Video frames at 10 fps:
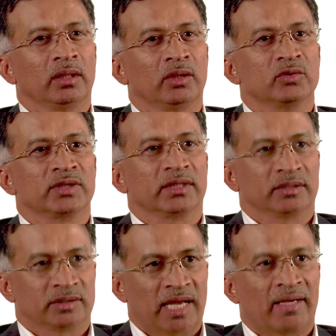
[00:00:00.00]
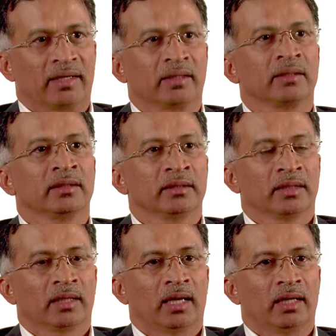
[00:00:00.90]
using data
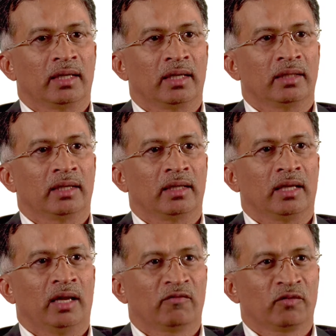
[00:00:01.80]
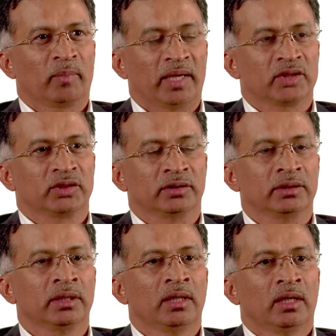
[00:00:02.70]
and, and, and
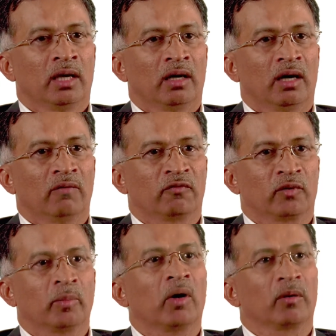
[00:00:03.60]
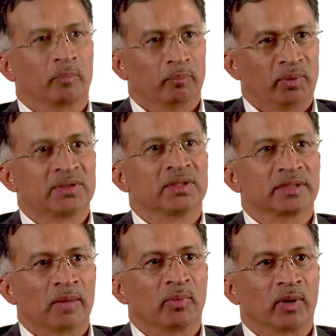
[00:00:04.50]
information from our business
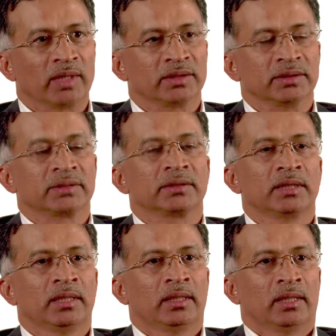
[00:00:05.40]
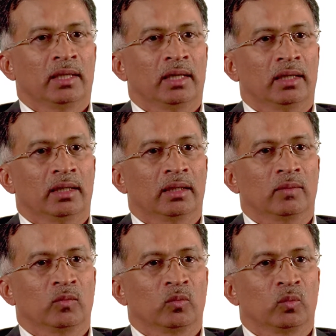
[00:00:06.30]
operations, uh,
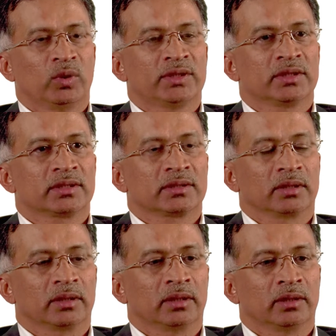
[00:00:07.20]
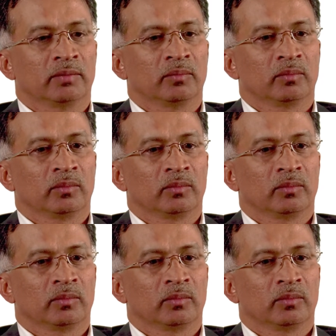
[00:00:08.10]
which is um,